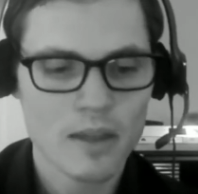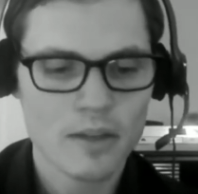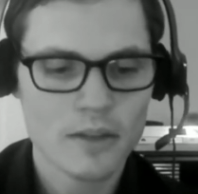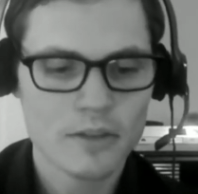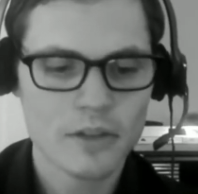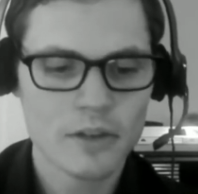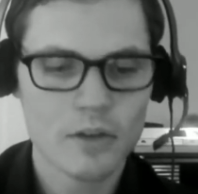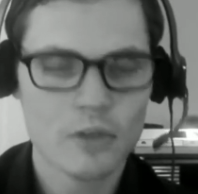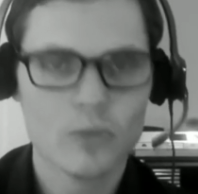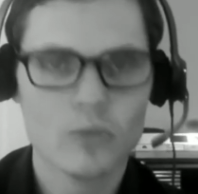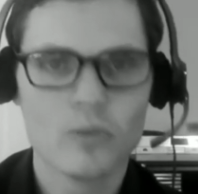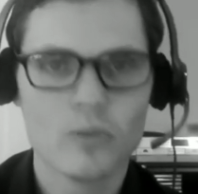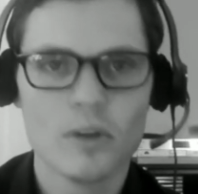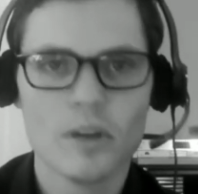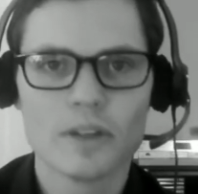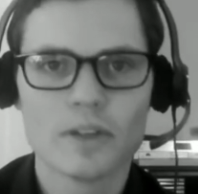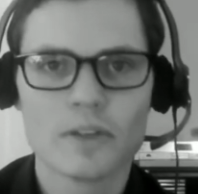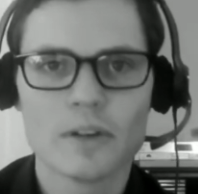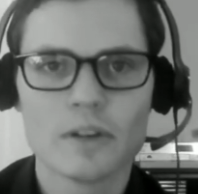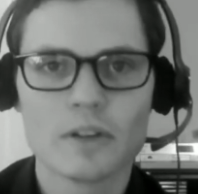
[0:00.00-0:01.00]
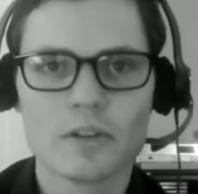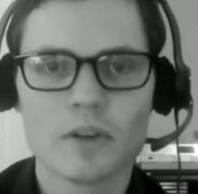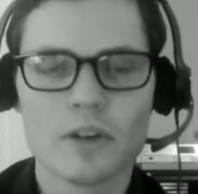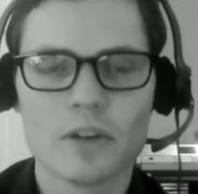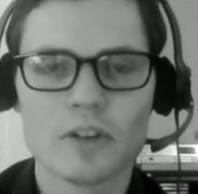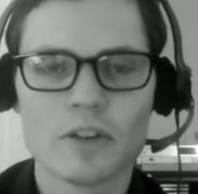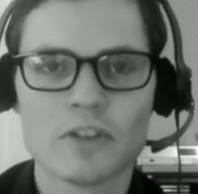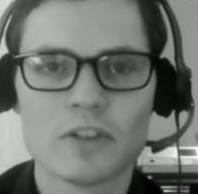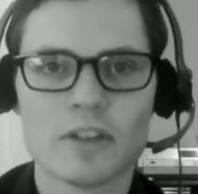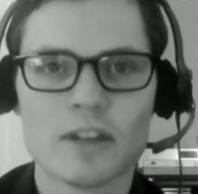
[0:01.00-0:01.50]
So as far as
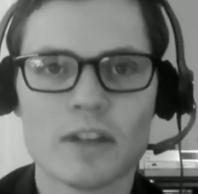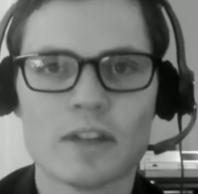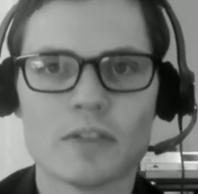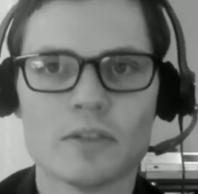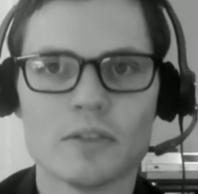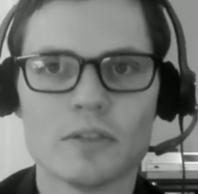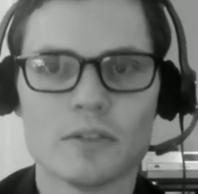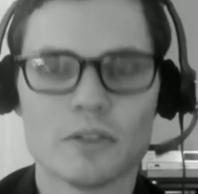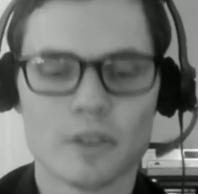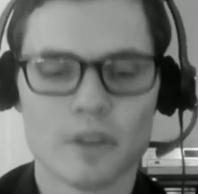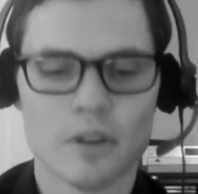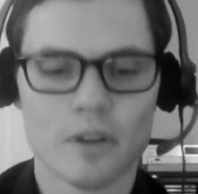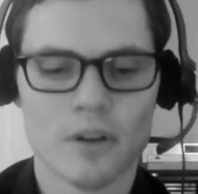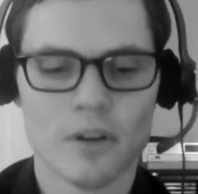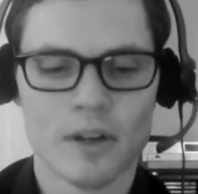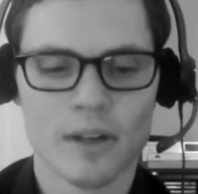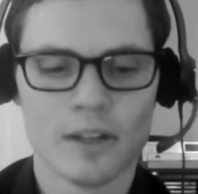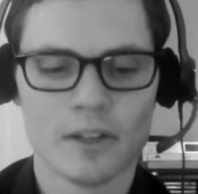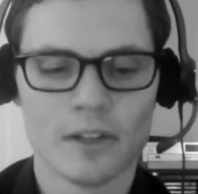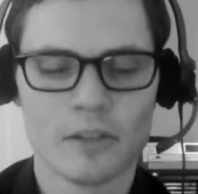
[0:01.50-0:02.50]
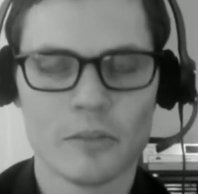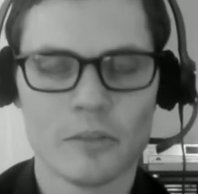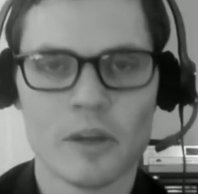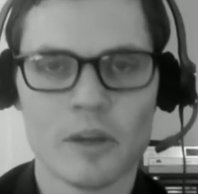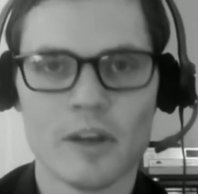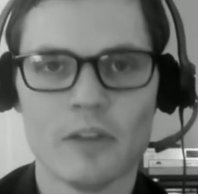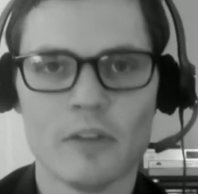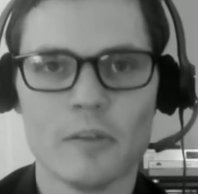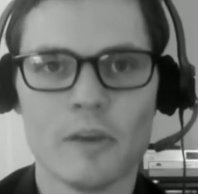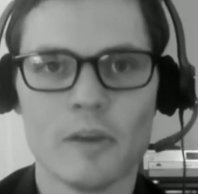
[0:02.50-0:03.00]
questions and answers go, I'd like to
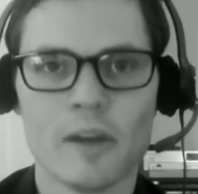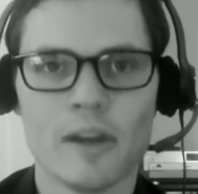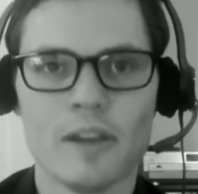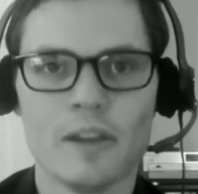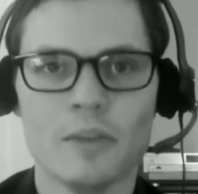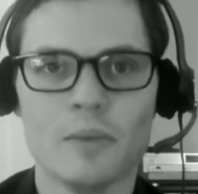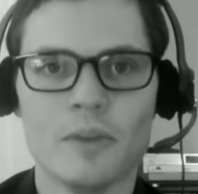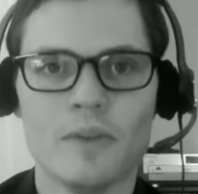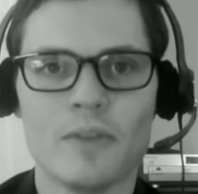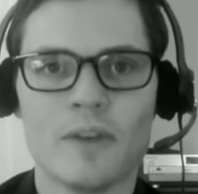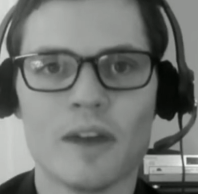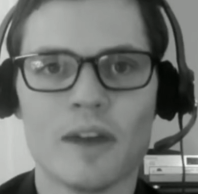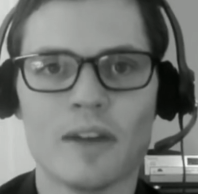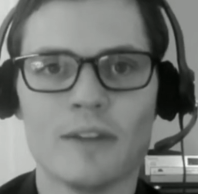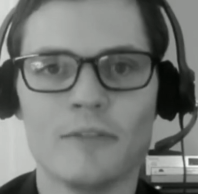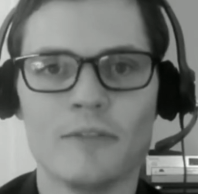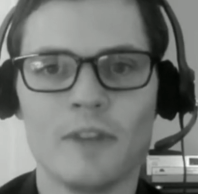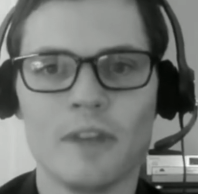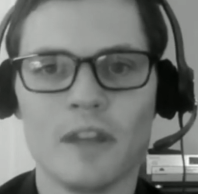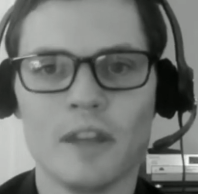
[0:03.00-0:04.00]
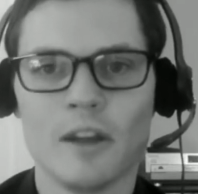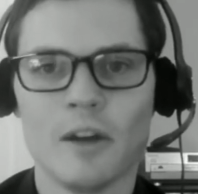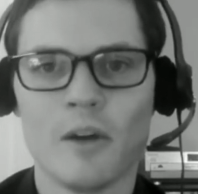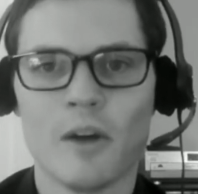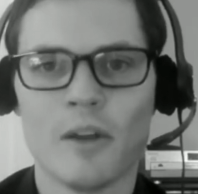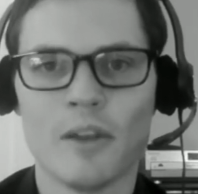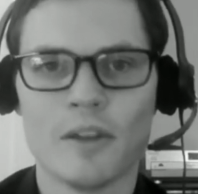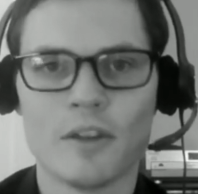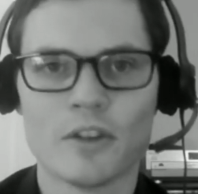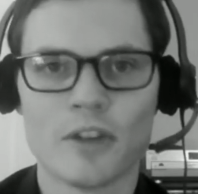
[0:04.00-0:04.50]
remind everybody that we've got a
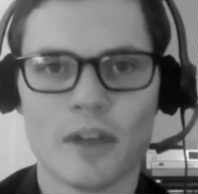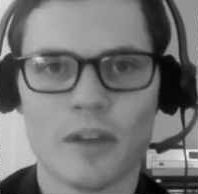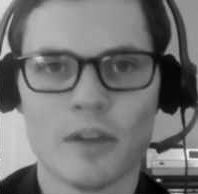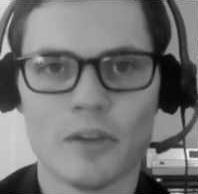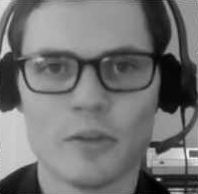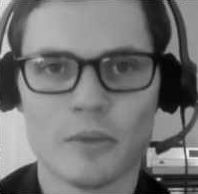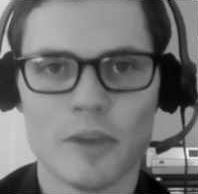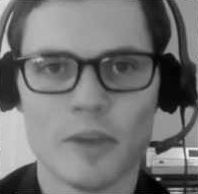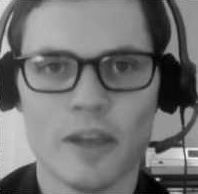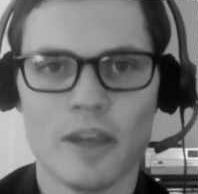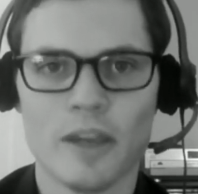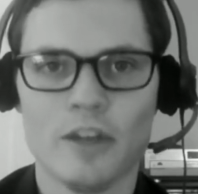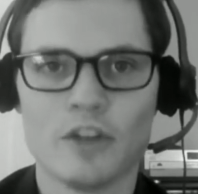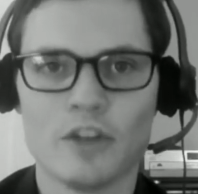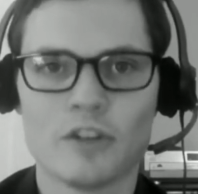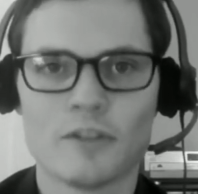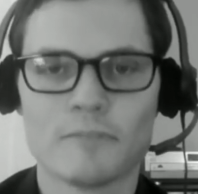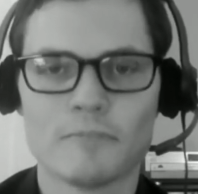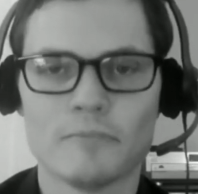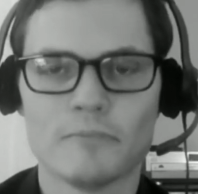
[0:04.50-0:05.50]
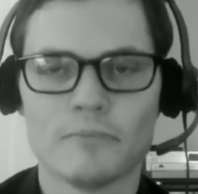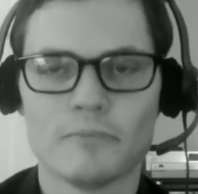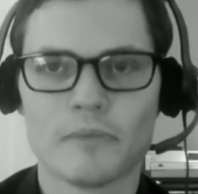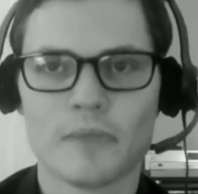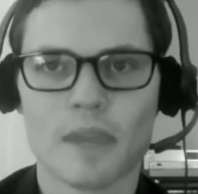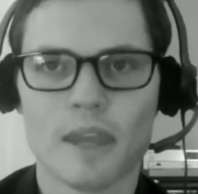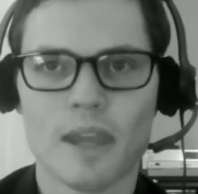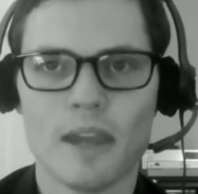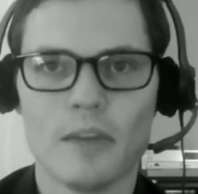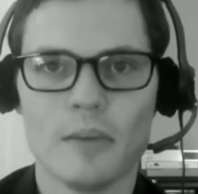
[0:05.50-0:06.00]
video on the challenge page,
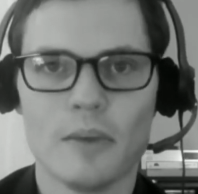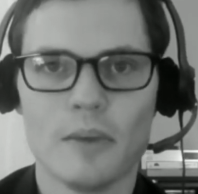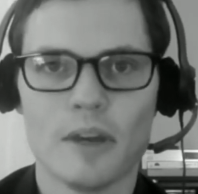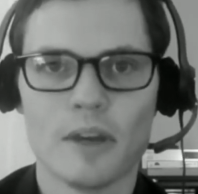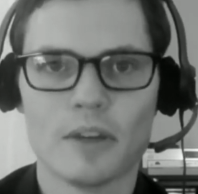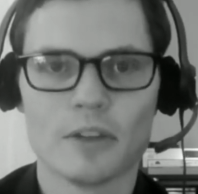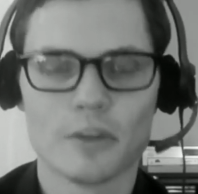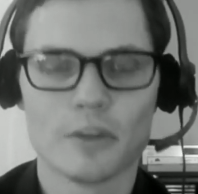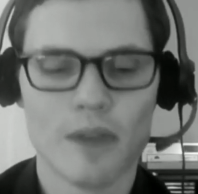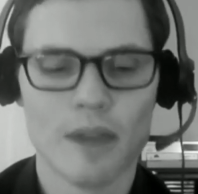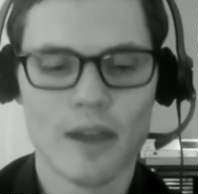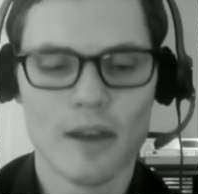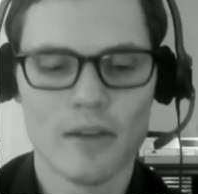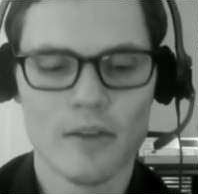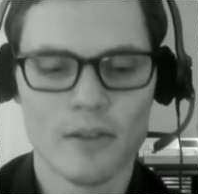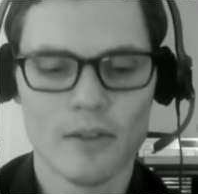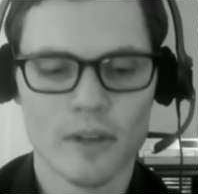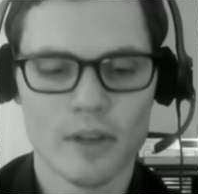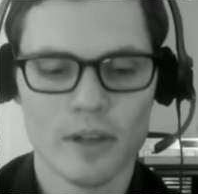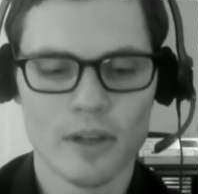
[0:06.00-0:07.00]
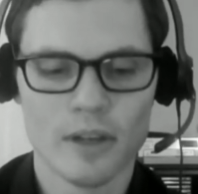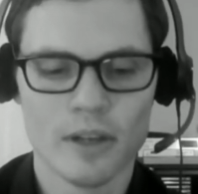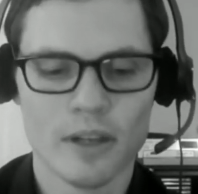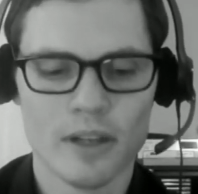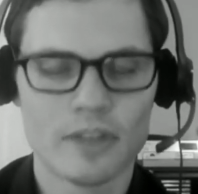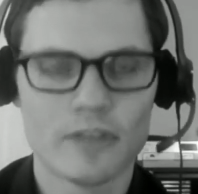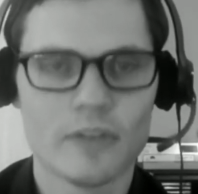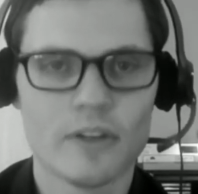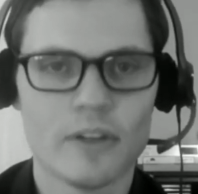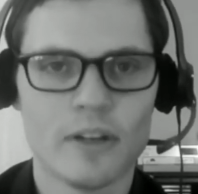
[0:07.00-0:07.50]
and we also have a
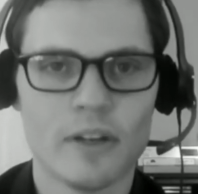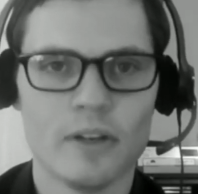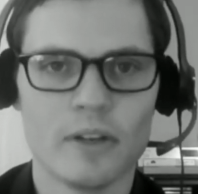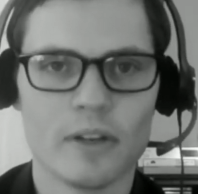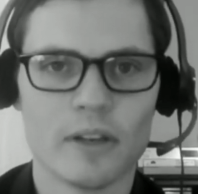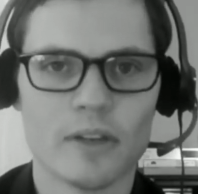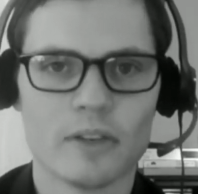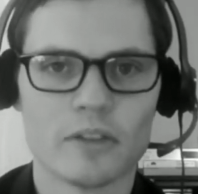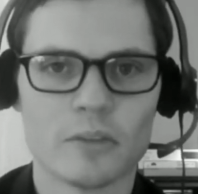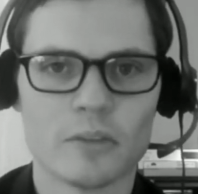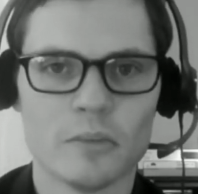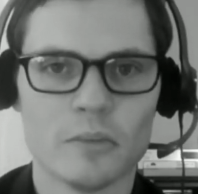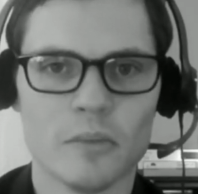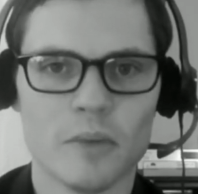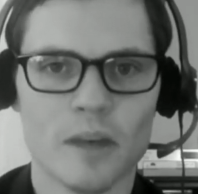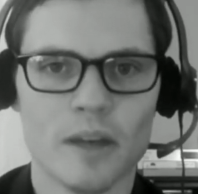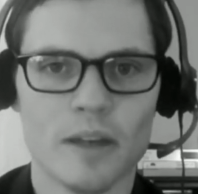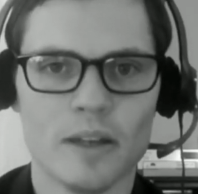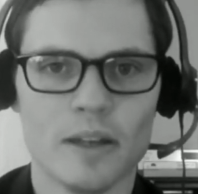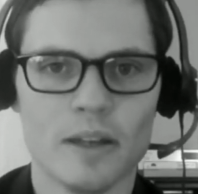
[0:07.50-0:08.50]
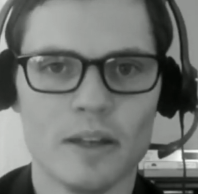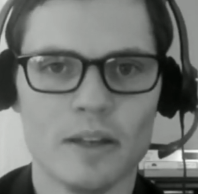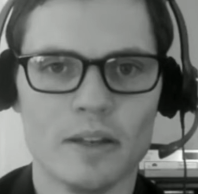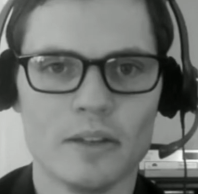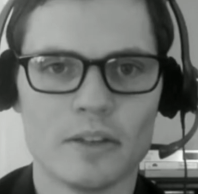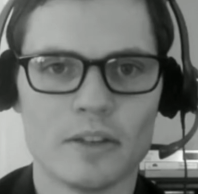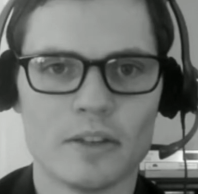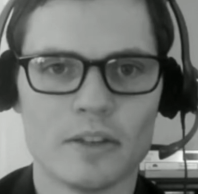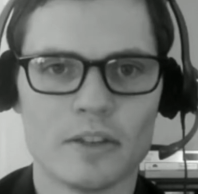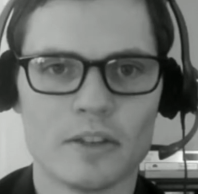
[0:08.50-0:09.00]
hints video that gives some
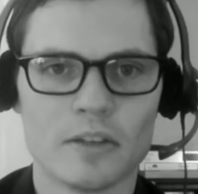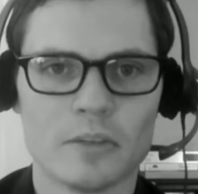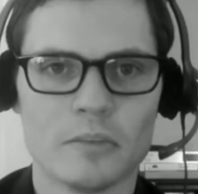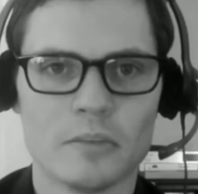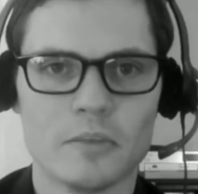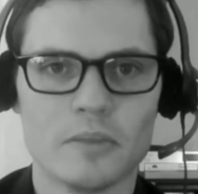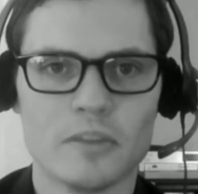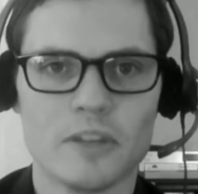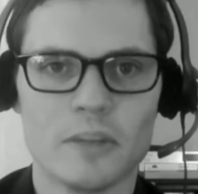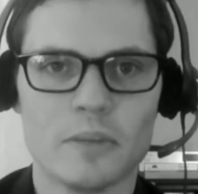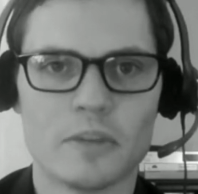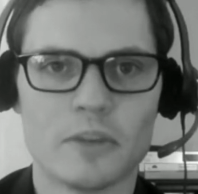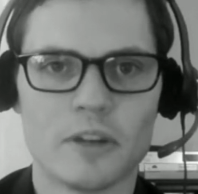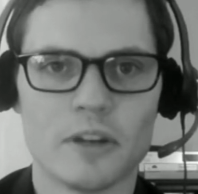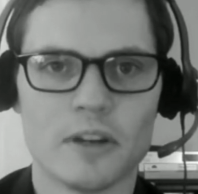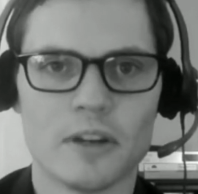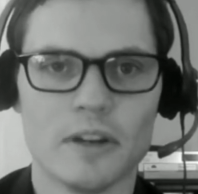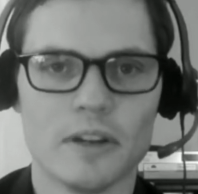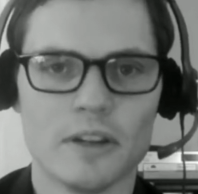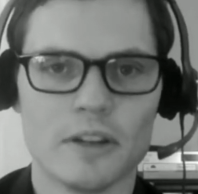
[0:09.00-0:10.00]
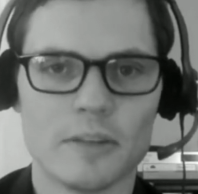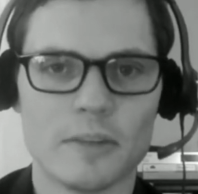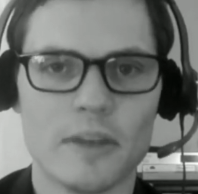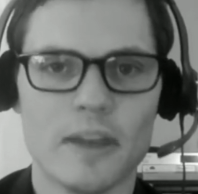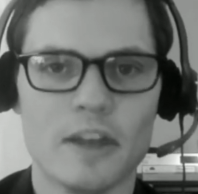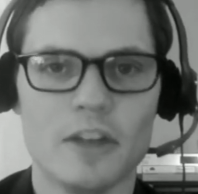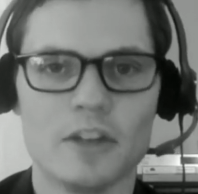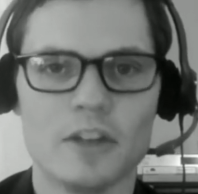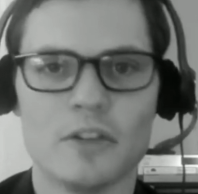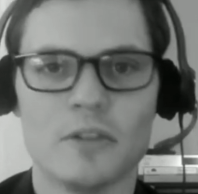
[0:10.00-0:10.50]
ideas and some tips on it on this
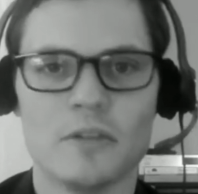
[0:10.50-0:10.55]
page.